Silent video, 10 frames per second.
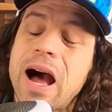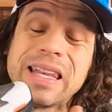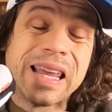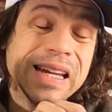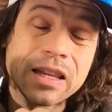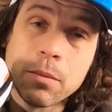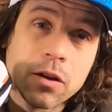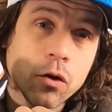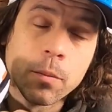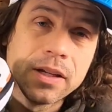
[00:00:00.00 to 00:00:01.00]
I like the
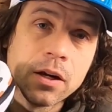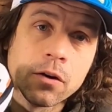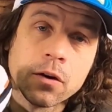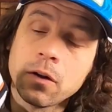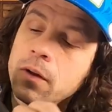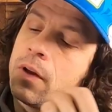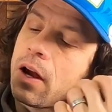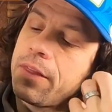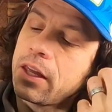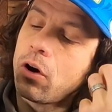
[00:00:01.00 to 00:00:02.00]
midsole material.
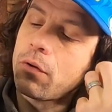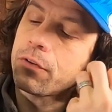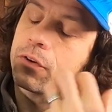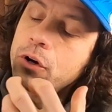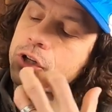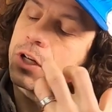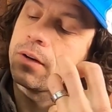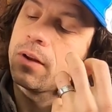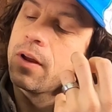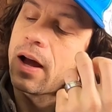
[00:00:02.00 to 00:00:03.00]
I think it offers
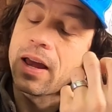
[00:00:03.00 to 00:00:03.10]
cushion.